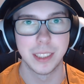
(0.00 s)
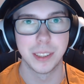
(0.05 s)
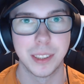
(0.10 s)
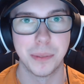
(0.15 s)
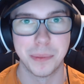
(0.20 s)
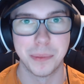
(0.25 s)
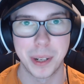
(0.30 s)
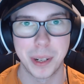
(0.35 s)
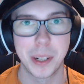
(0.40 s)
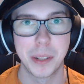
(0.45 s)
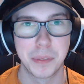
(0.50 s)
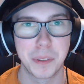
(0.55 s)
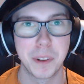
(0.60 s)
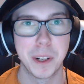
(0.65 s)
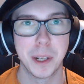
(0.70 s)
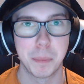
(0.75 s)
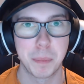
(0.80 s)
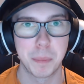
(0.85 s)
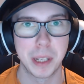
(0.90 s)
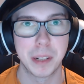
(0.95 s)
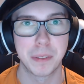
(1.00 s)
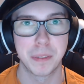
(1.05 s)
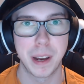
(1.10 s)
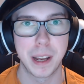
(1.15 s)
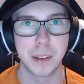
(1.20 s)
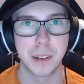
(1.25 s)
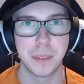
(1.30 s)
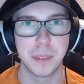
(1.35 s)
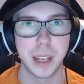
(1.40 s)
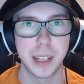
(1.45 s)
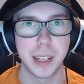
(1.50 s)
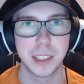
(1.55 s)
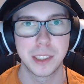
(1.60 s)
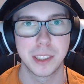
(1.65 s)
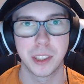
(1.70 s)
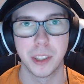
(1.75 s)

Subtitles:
He's a very, very big fan of Ye,